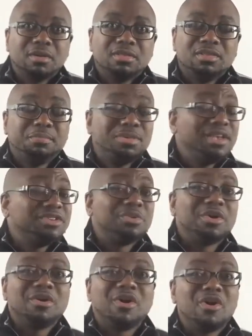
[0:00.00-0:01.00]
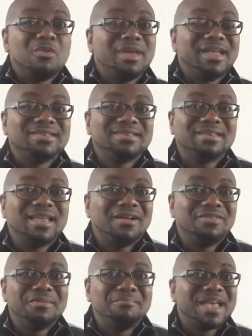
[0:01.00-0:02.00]
the police weren't always
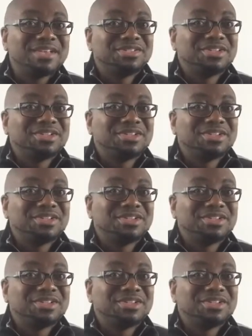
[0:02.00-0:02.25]
on the best